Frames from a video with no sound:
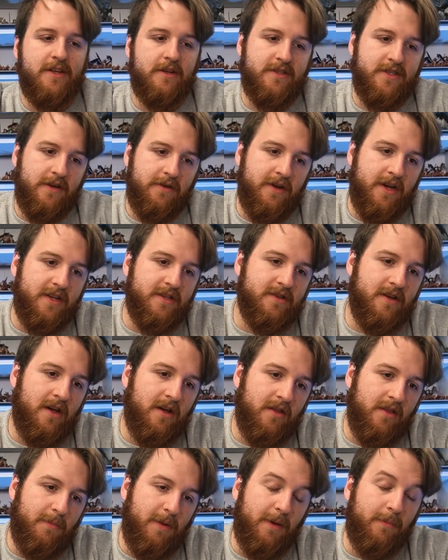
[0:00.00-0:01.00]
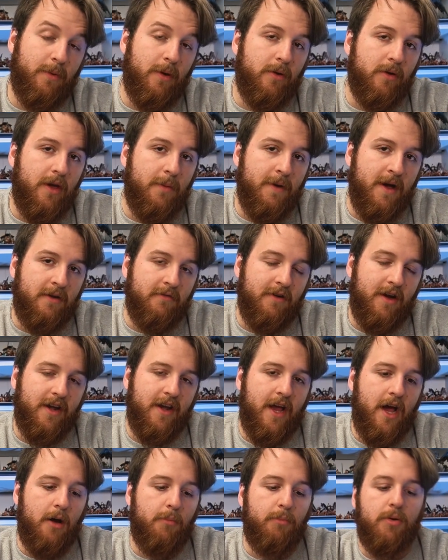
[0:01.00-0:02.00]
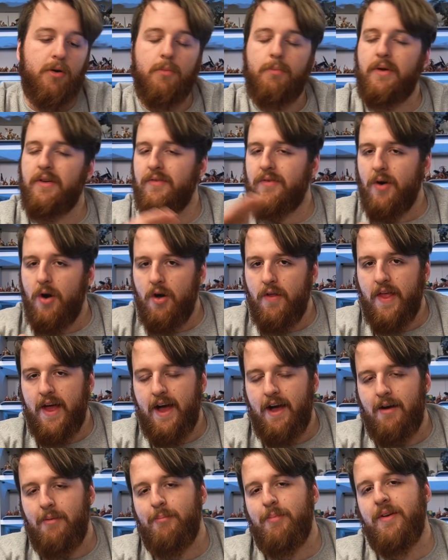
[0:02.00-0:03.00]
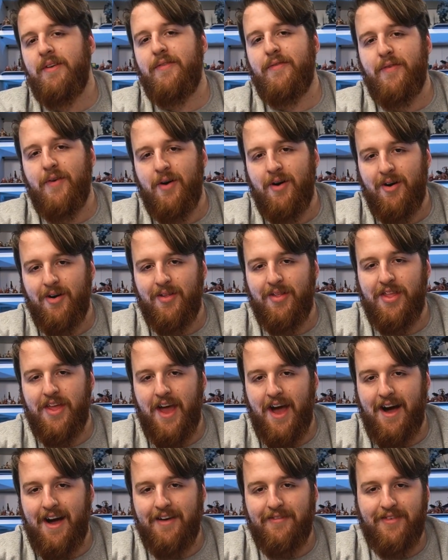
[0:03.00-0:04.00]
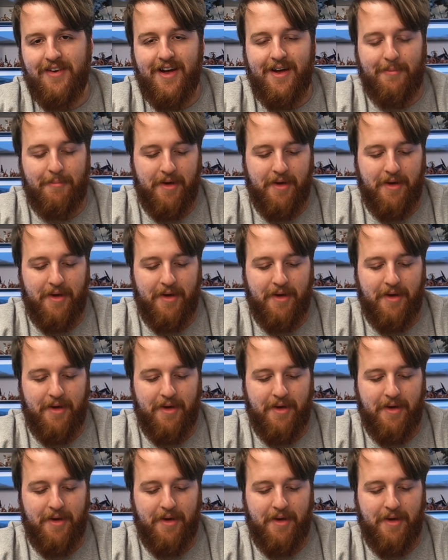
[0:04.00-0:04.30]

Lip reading: Now, Tyranids are the big boogeyman right now, but before that, before the Hive Guard